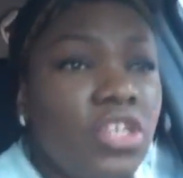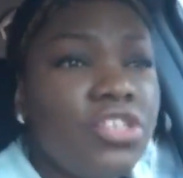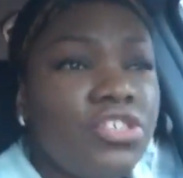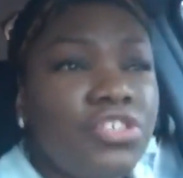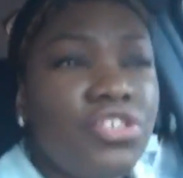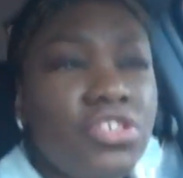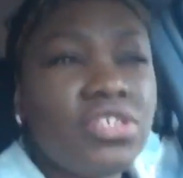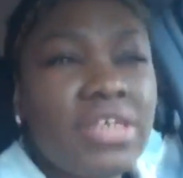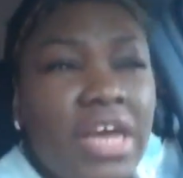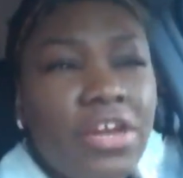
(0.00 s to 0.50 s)

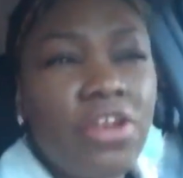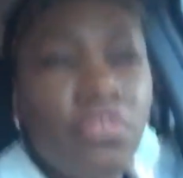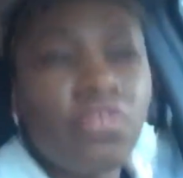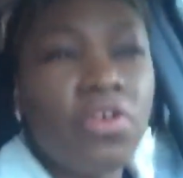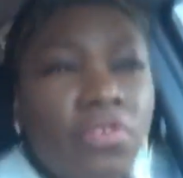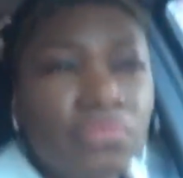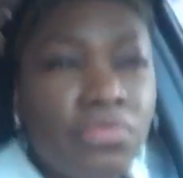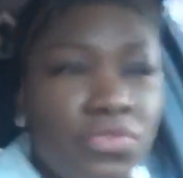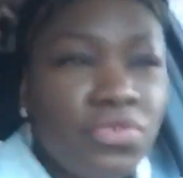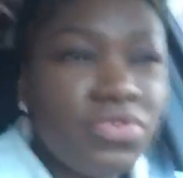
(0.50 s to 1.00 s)
It's just kind of
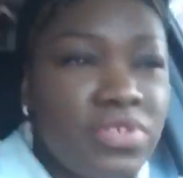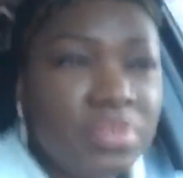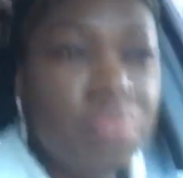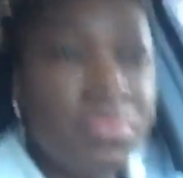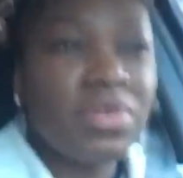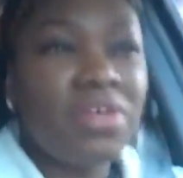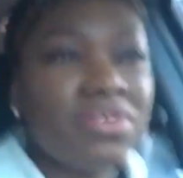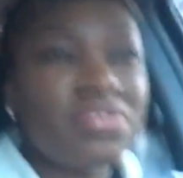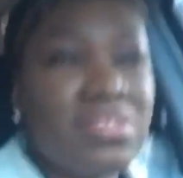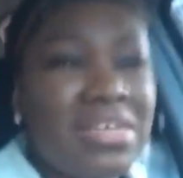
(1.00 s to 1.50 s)

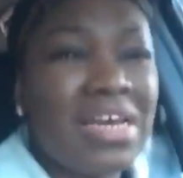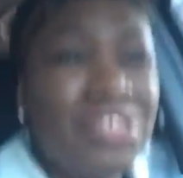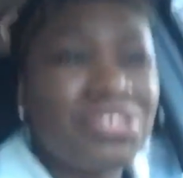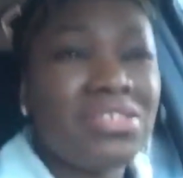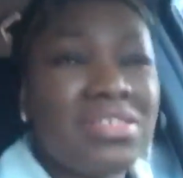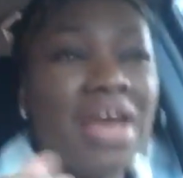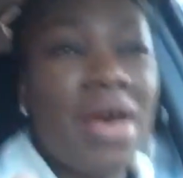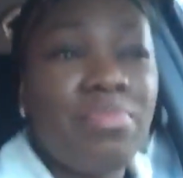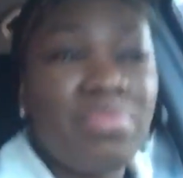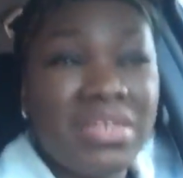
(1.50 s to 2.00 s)
confusing because that
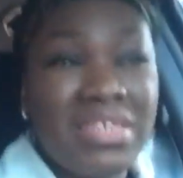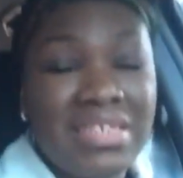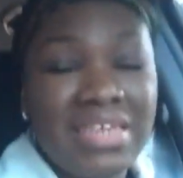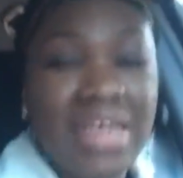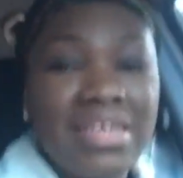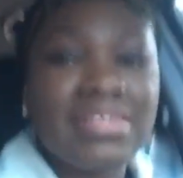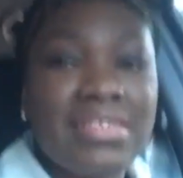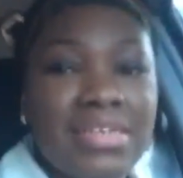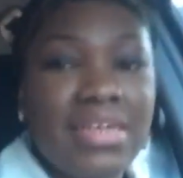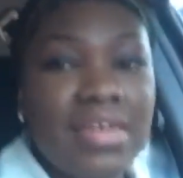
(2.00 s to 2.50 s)
just happened
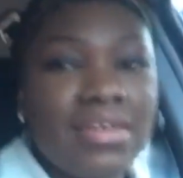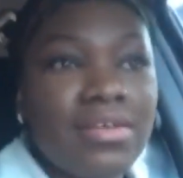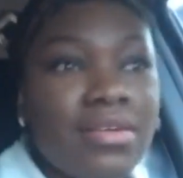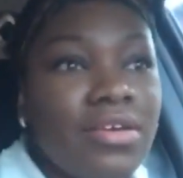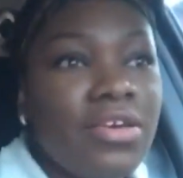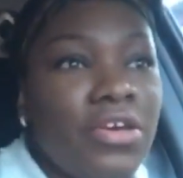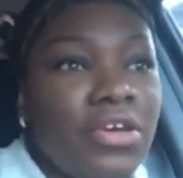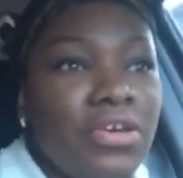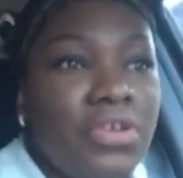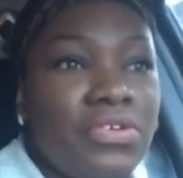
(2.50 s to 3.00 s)
yesterday,
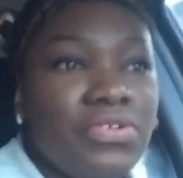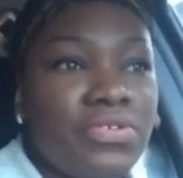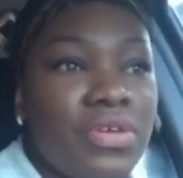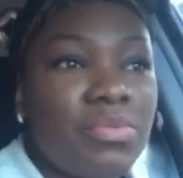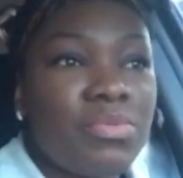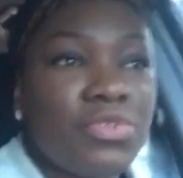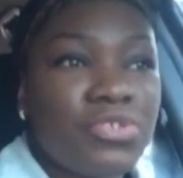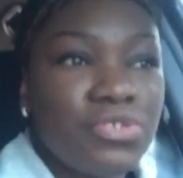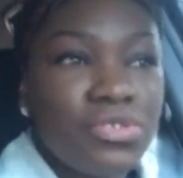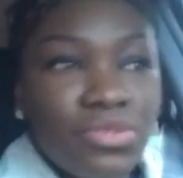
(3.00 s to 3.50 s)
so
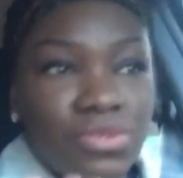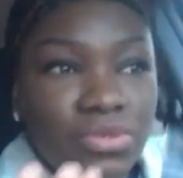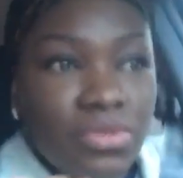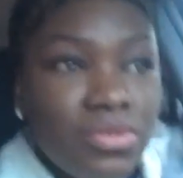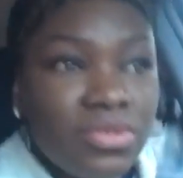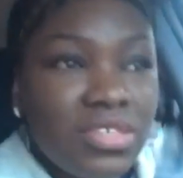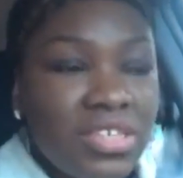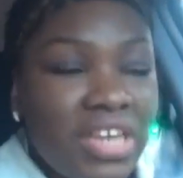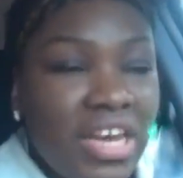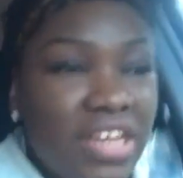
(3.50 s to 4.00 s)
I'm still
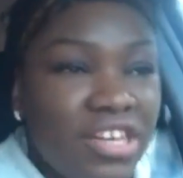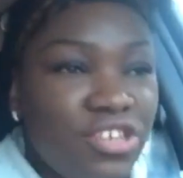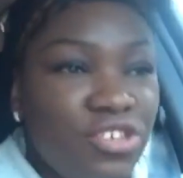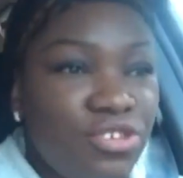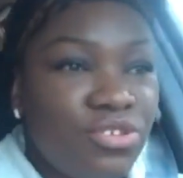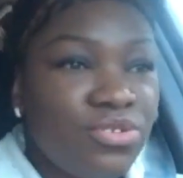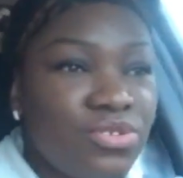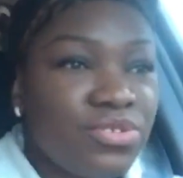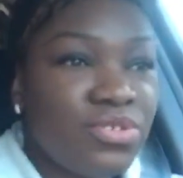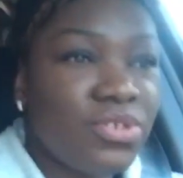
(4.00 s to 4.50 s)

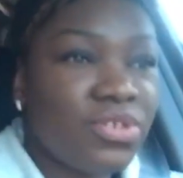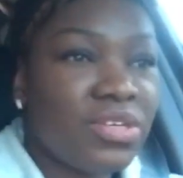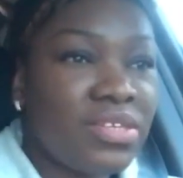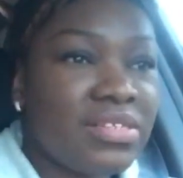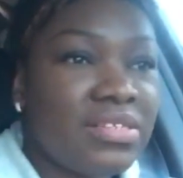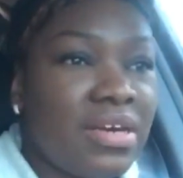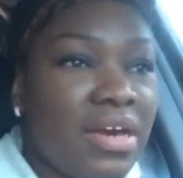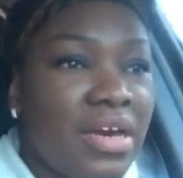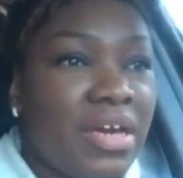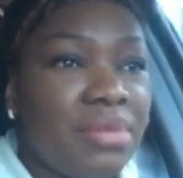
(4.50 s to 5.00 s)
getting used to the
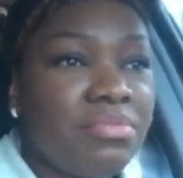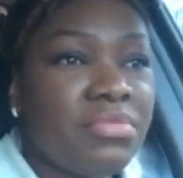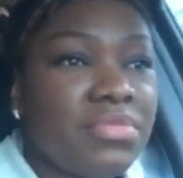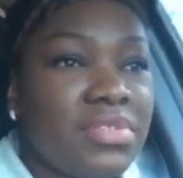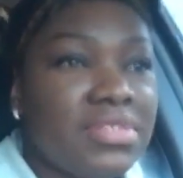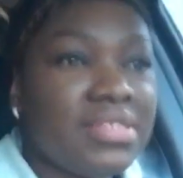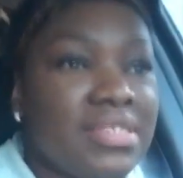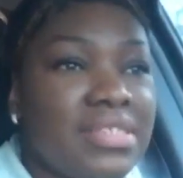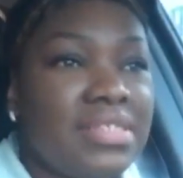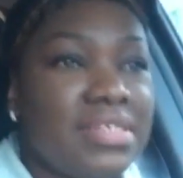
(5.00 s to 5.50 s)

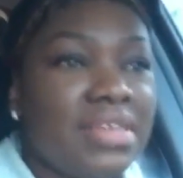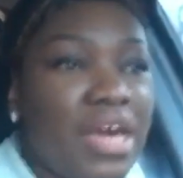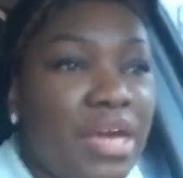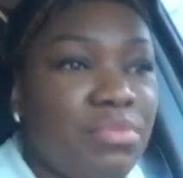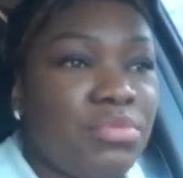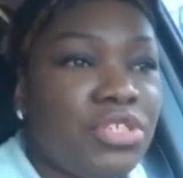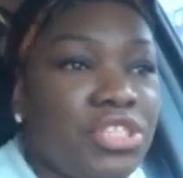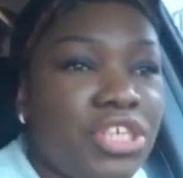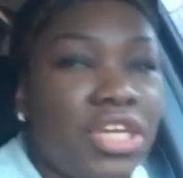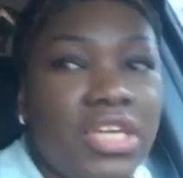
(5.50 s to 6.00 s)

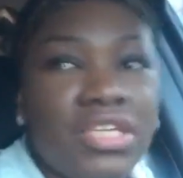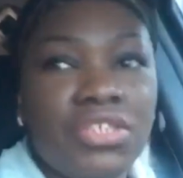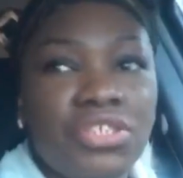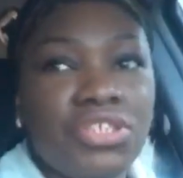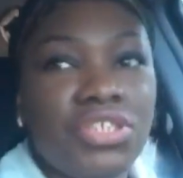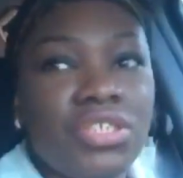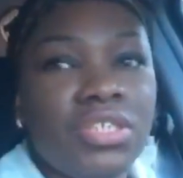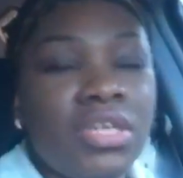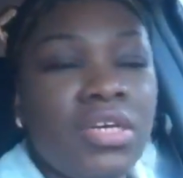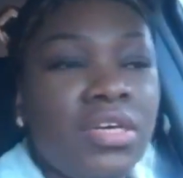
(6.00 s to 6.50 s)
time
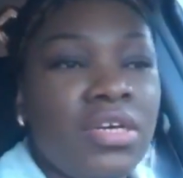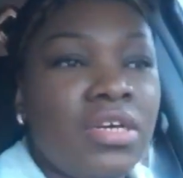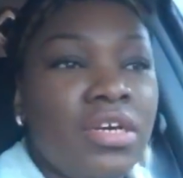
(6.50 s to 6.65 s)
change.